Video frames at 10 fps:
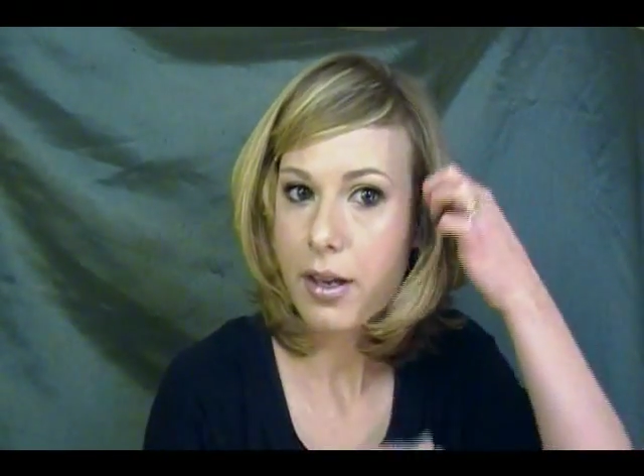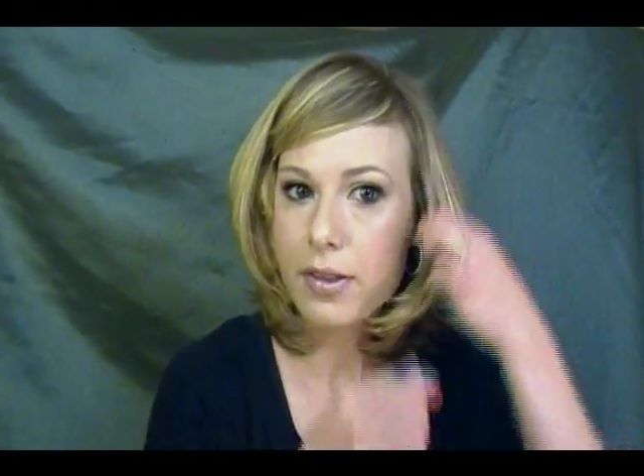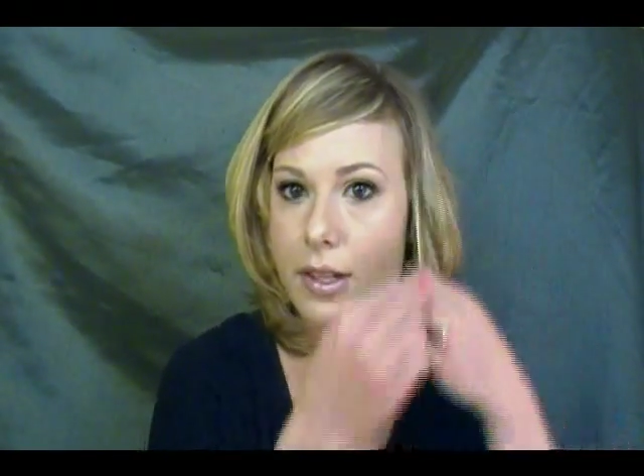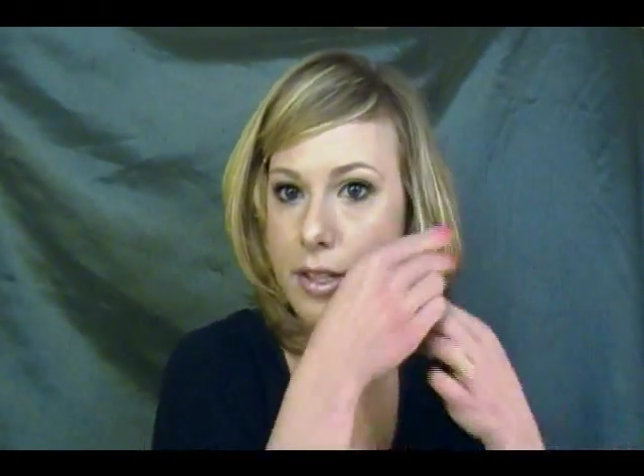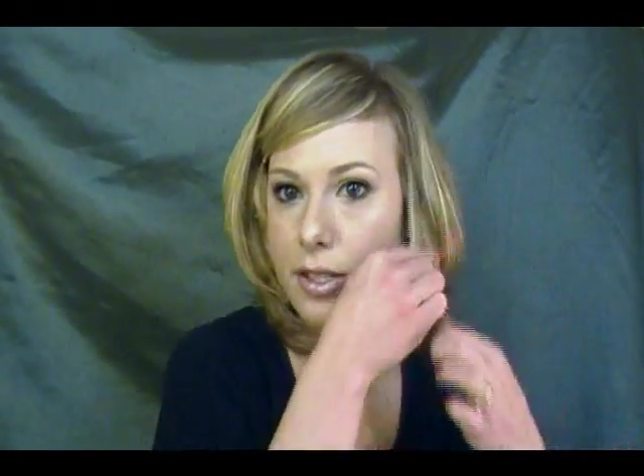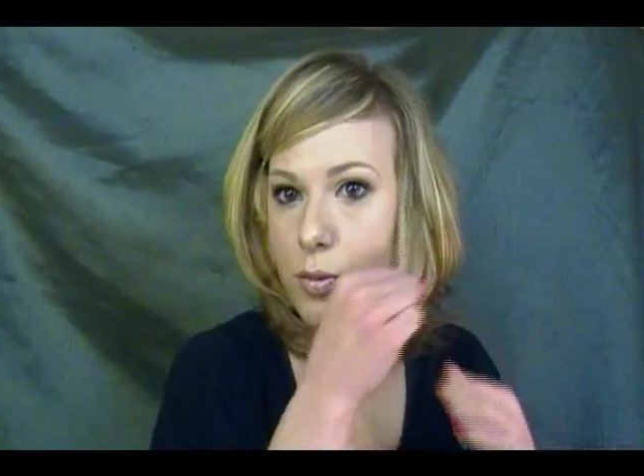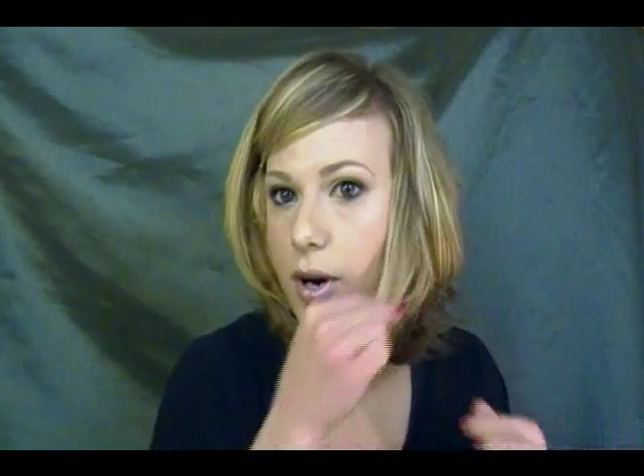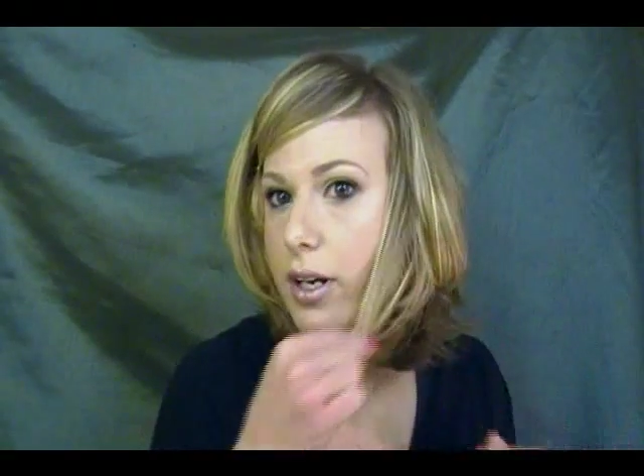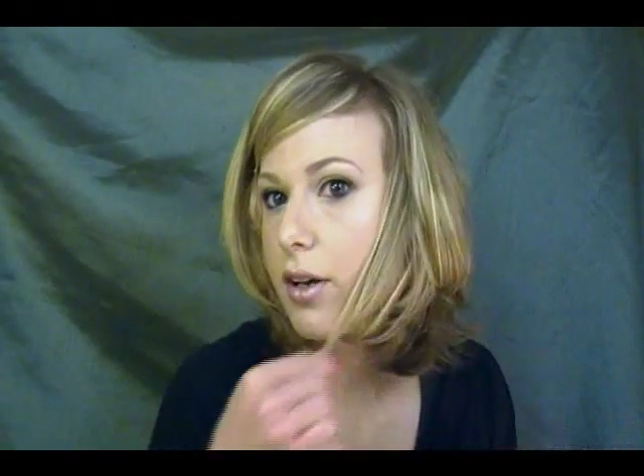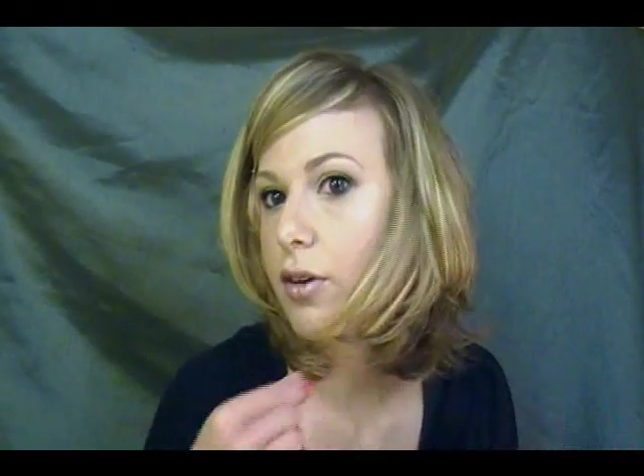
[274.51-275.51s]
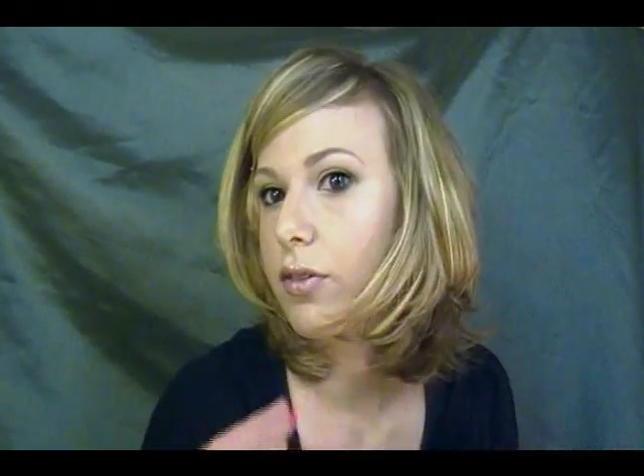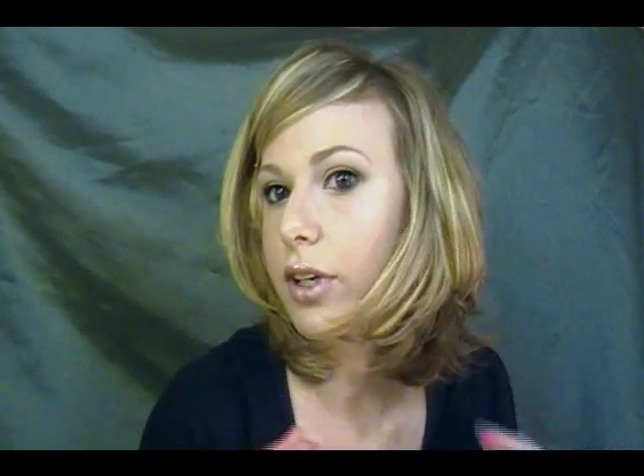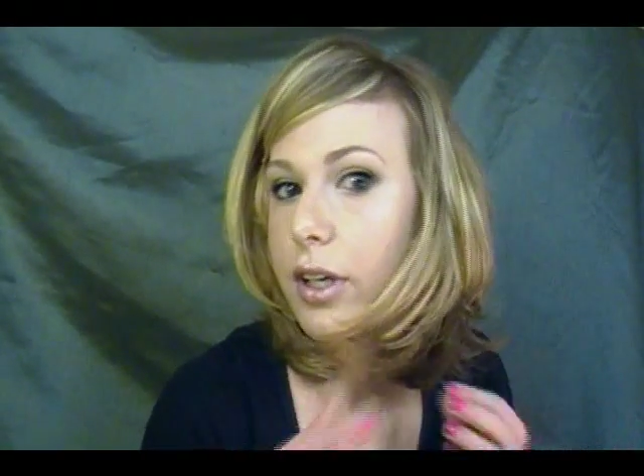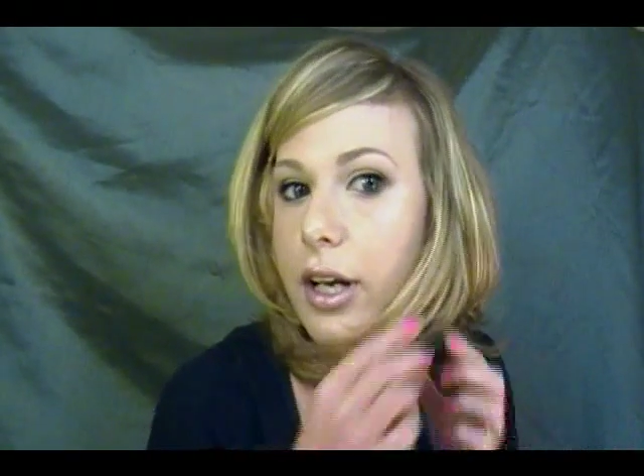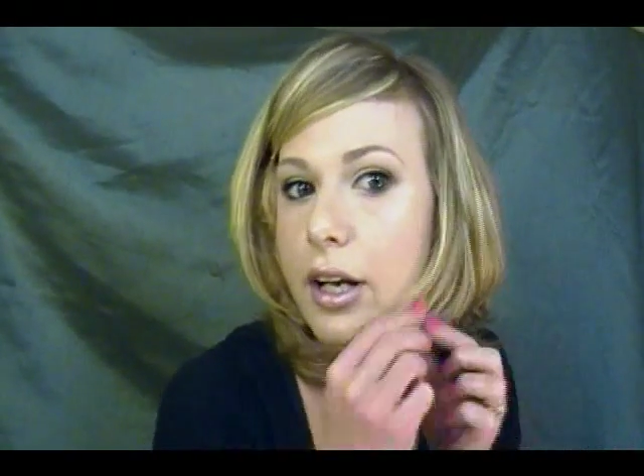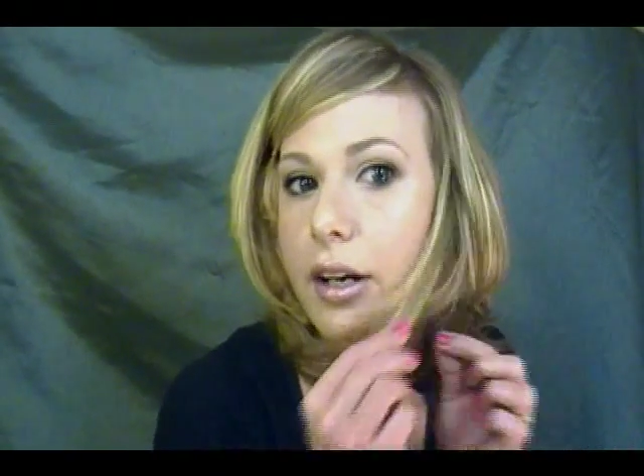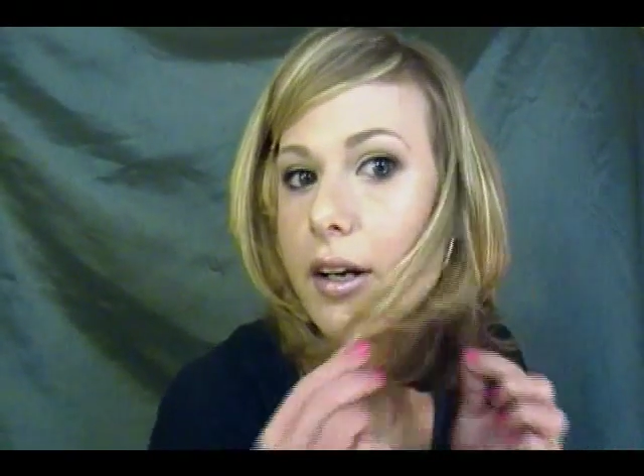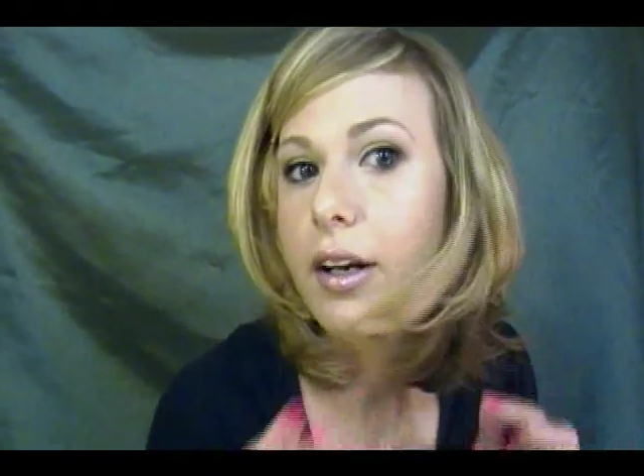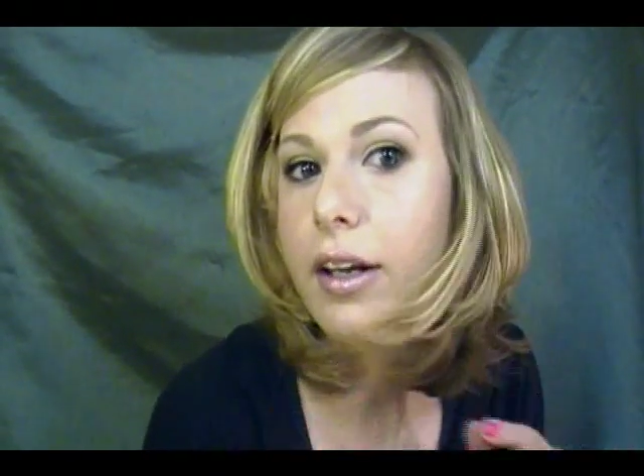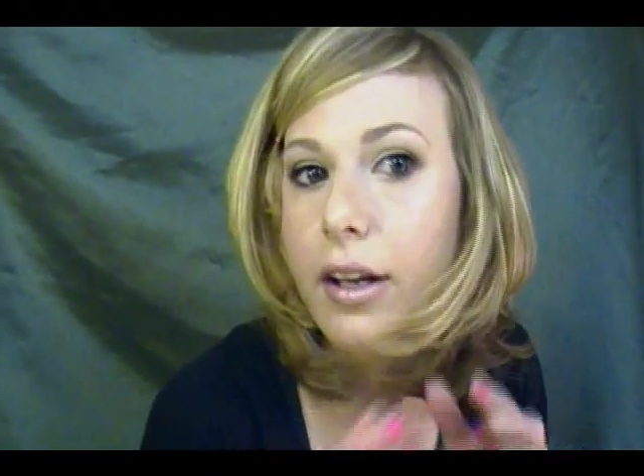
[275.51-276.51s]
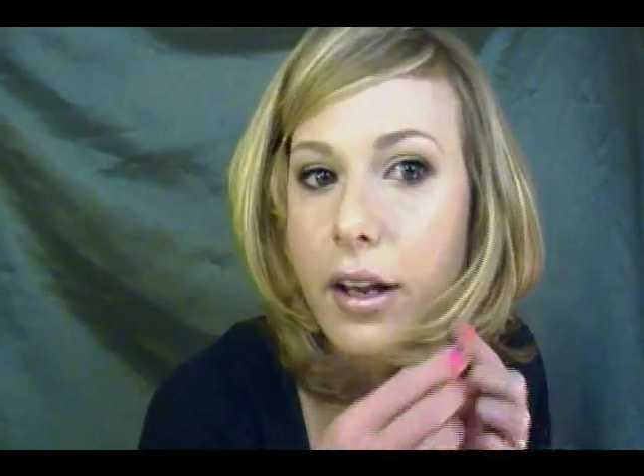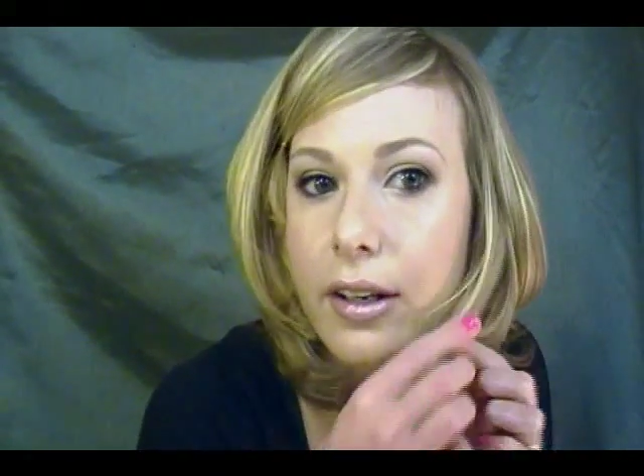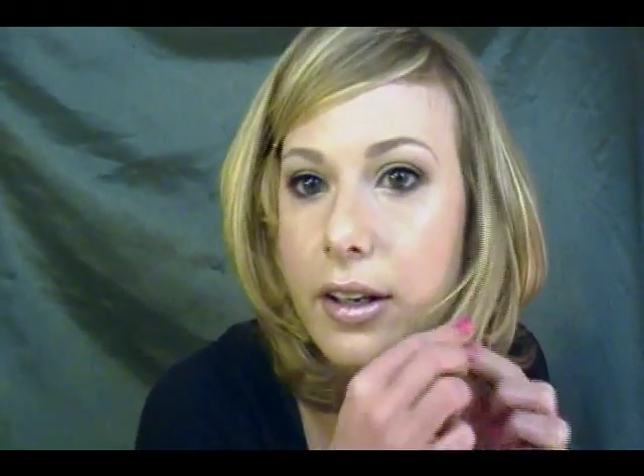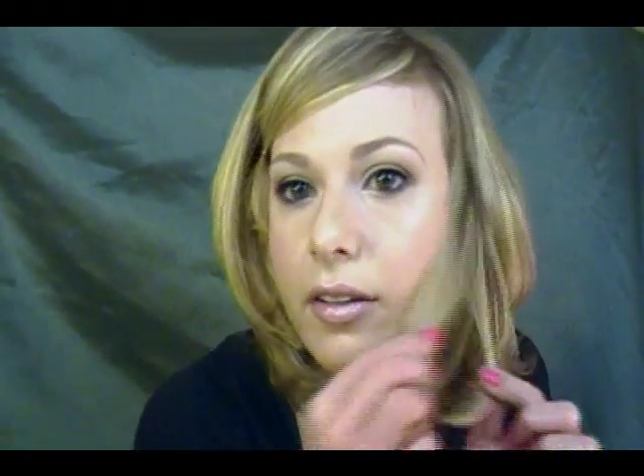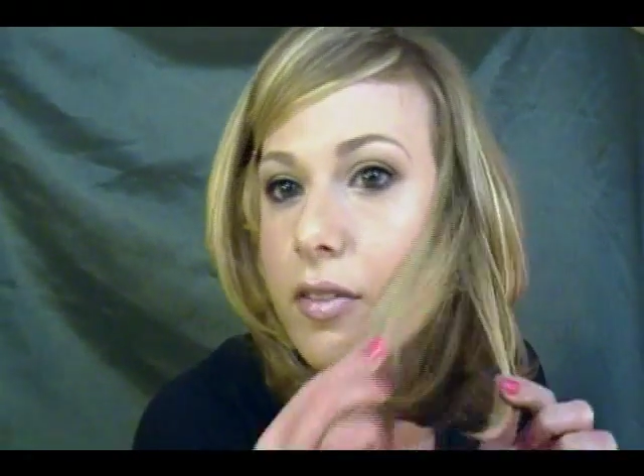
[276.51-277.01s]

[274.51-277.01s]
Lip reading: And then just run it over your hair and kind